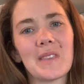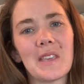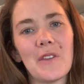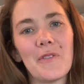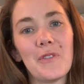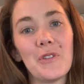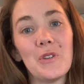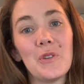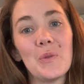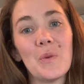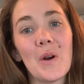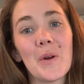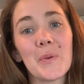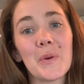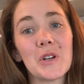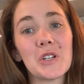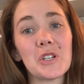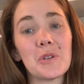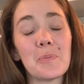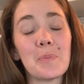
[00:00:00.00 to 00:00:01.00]
If you are
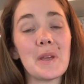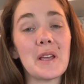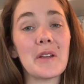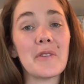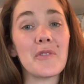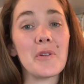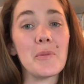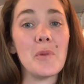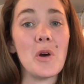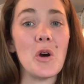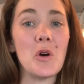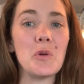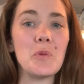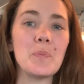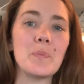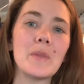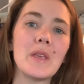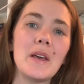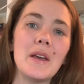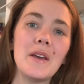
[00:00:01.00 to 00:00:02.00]
worshiping from
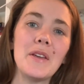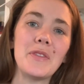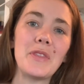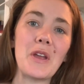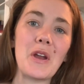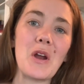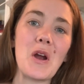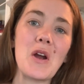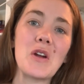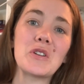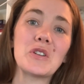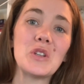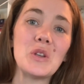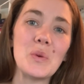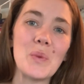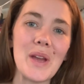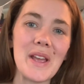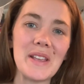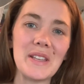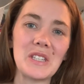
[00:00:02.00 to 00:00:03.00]
home, there are two
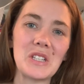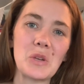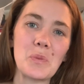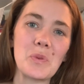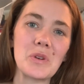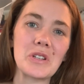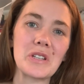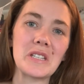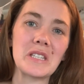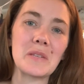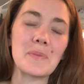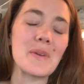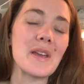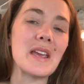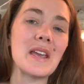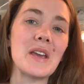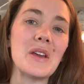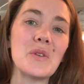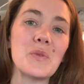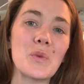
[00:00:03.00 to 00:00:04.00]
ways to
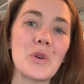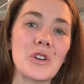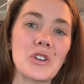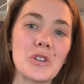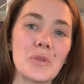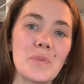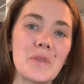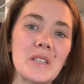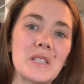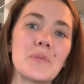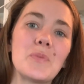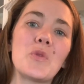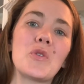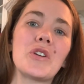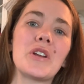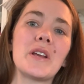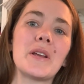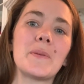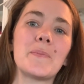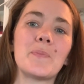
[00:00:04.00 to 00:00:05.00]
participate in worship this
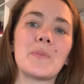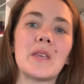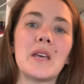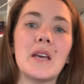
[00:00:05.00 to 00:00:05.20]
morning.